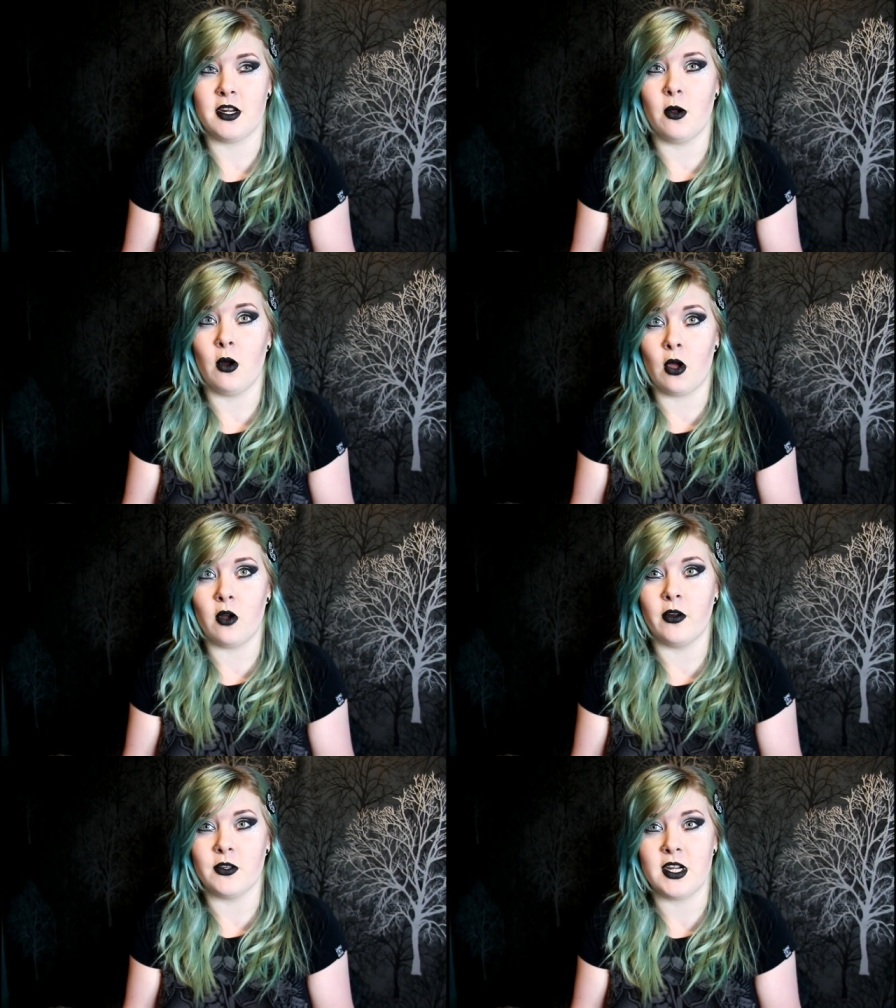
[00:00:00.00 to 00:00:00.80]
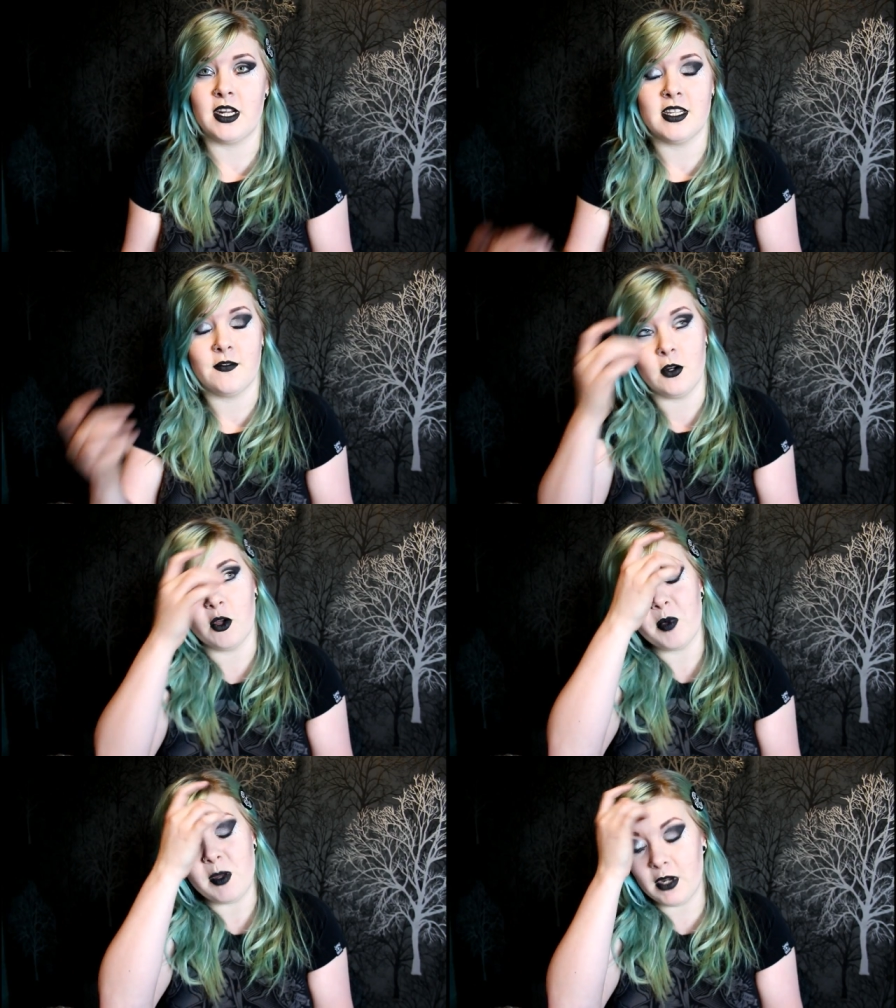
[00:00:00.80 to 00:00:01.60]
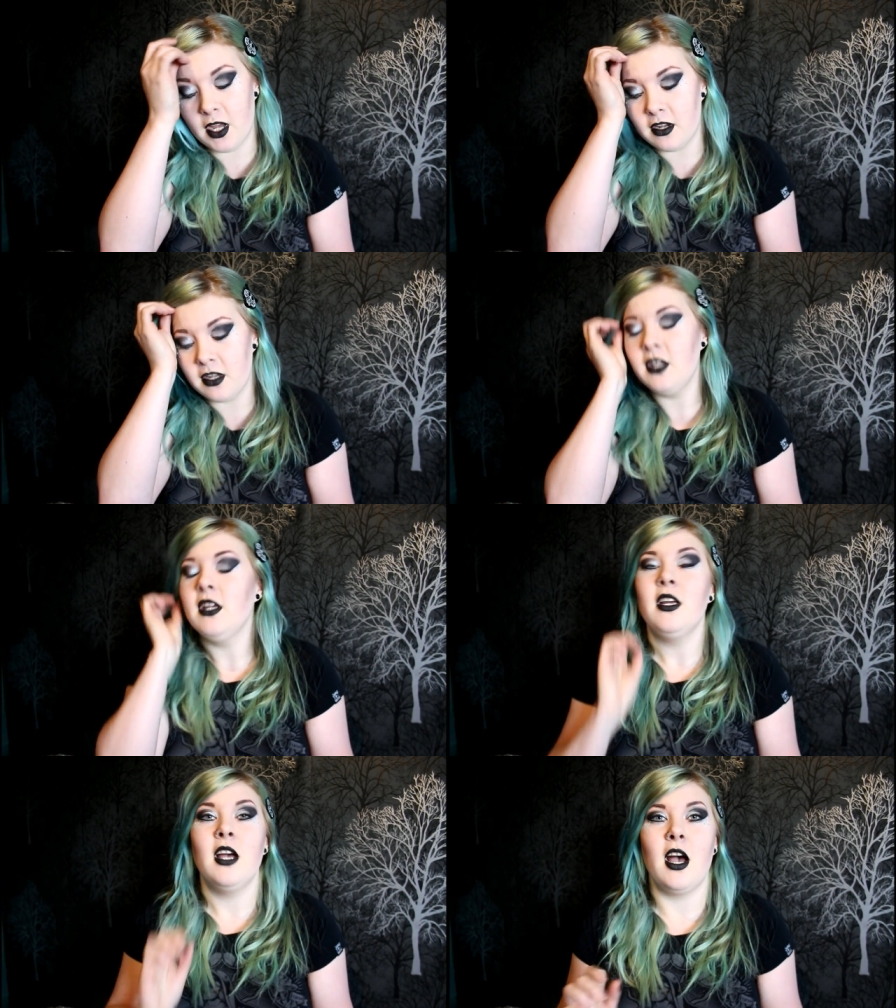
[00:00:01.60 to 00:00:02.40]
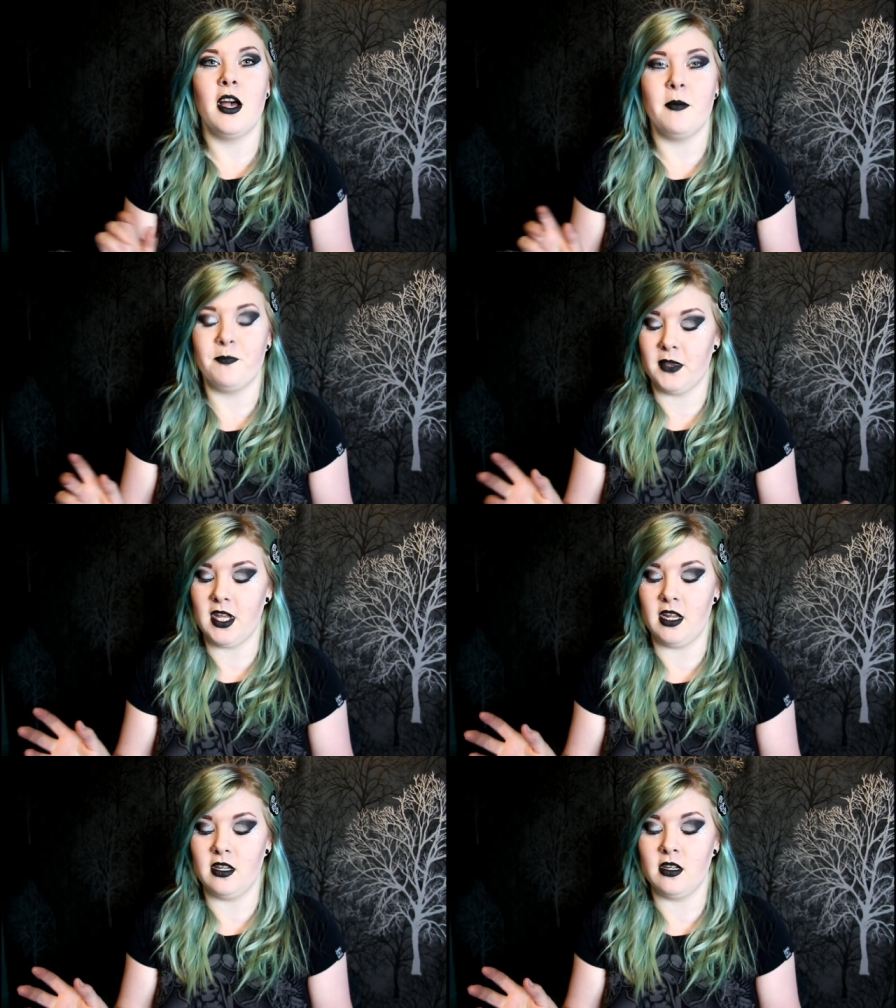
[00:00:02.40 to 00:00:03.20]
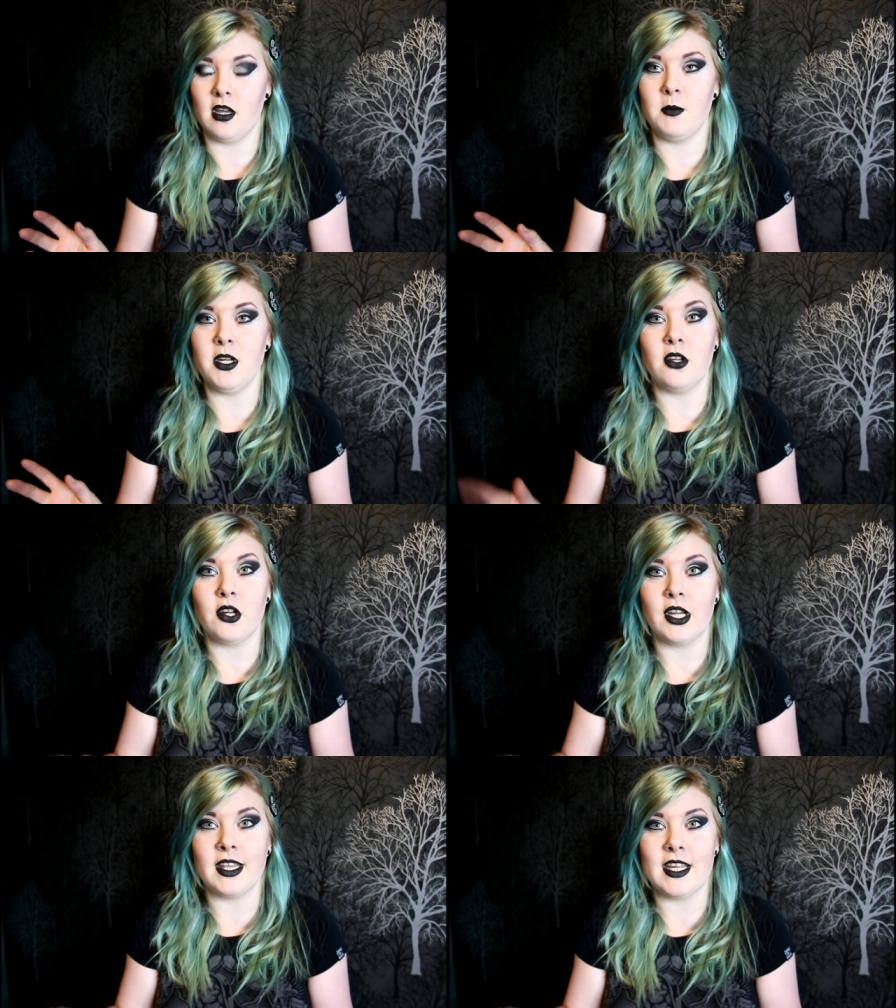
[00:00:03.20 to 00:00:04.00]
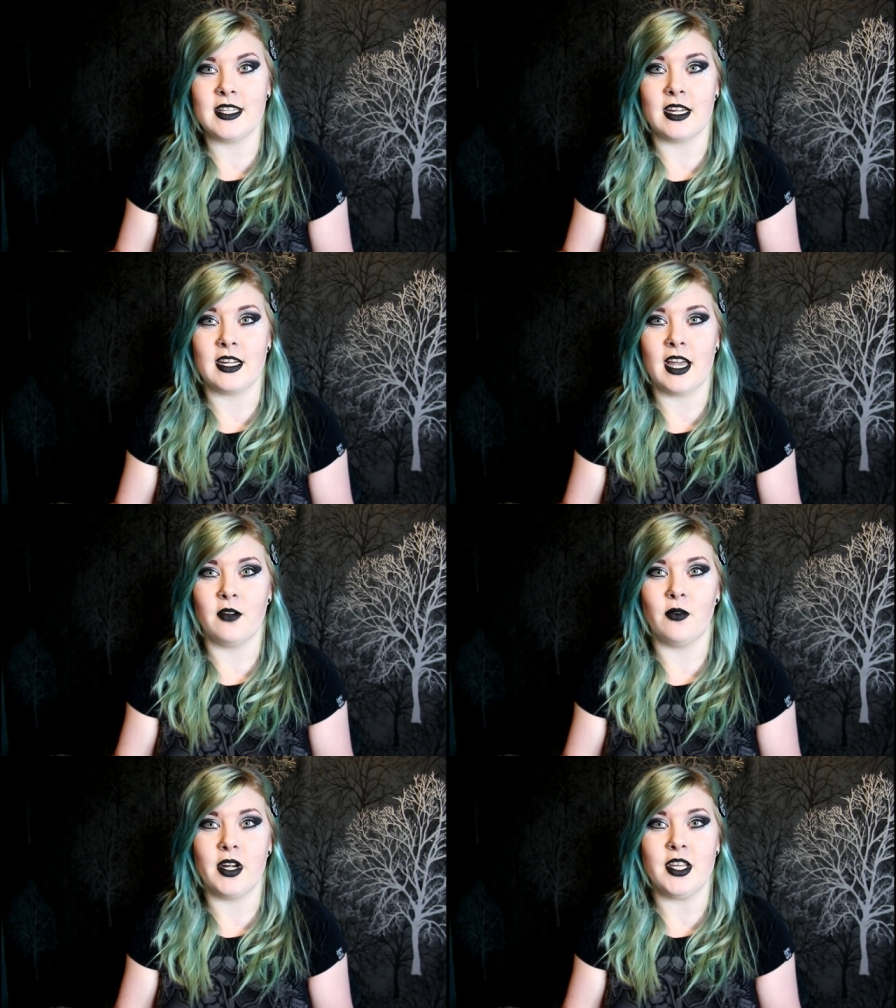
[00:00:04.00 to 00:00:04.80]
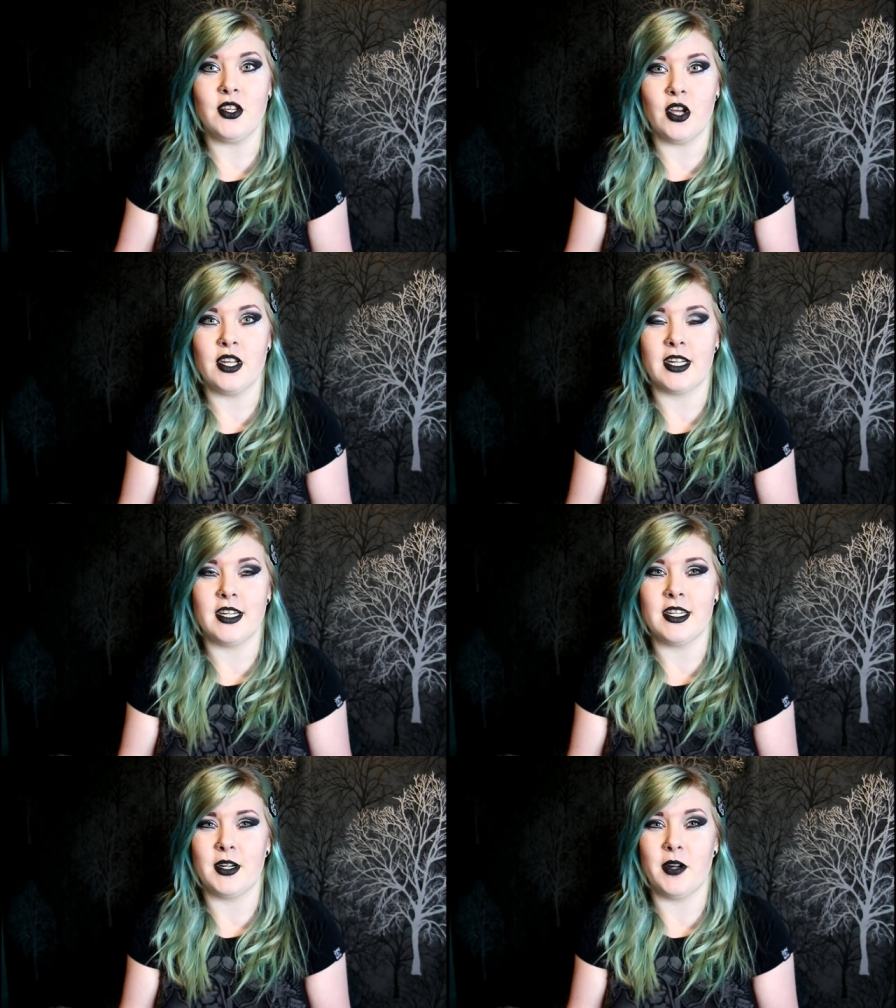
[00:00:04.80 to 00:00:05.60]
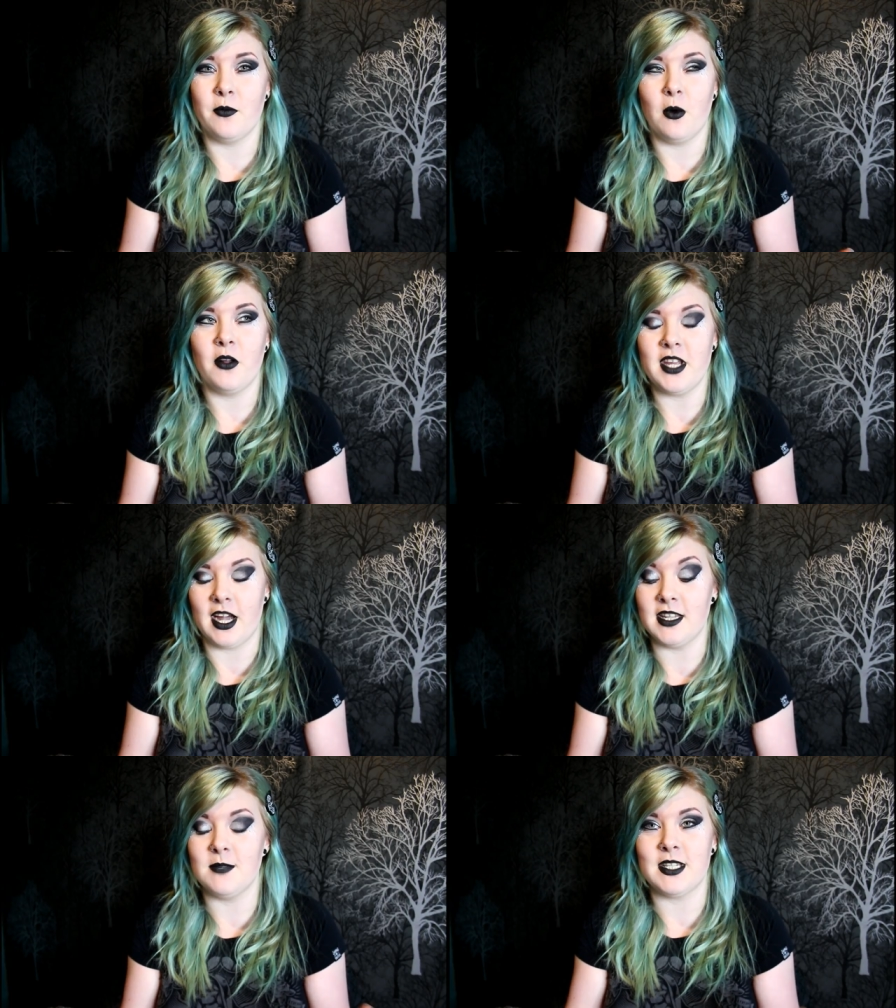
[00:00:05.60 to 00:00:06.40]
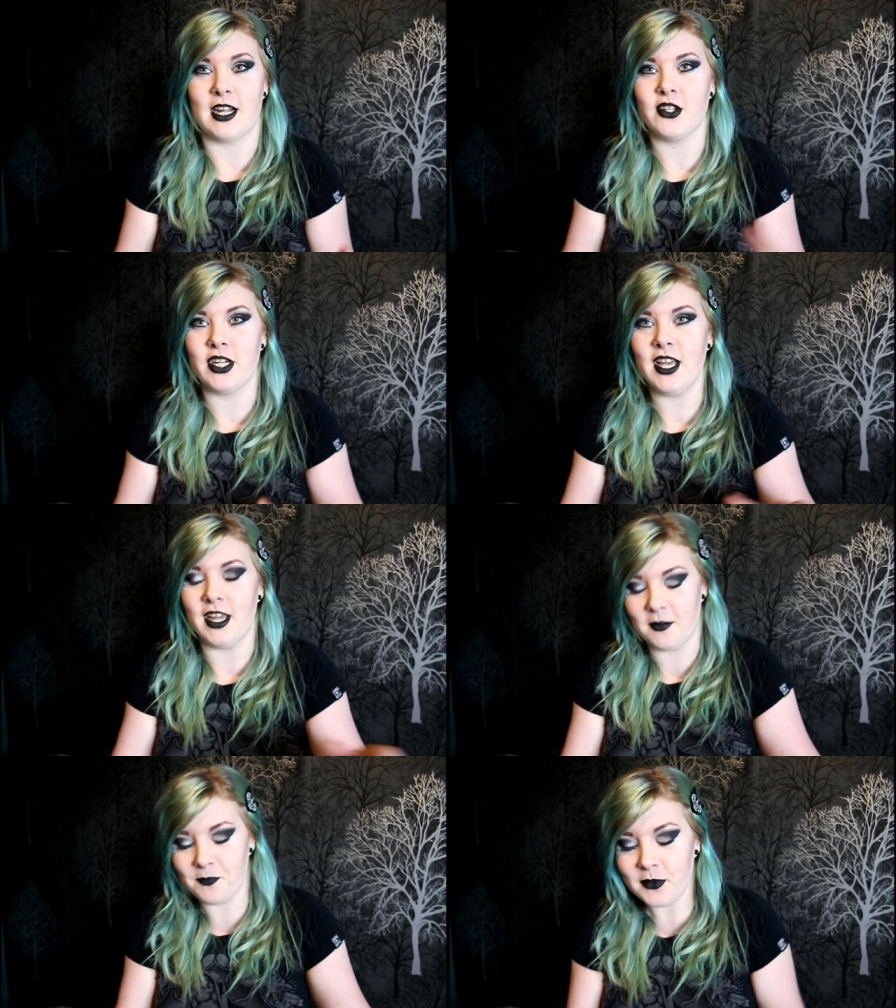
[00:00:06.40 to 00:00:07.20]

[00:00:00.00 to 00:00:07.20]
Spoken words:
know a lot of alternative and goth people are, then I mean you could look at this and get a really good idea of what the item is actually like.